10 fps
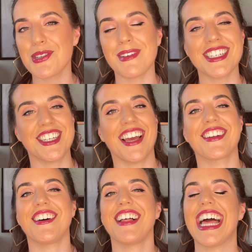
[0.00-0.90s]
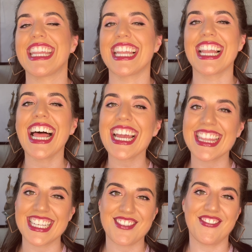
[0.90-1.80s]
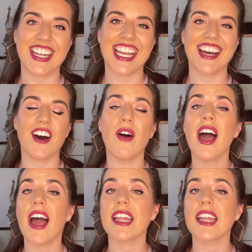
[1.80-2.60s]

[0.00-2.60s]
to my channel and like this video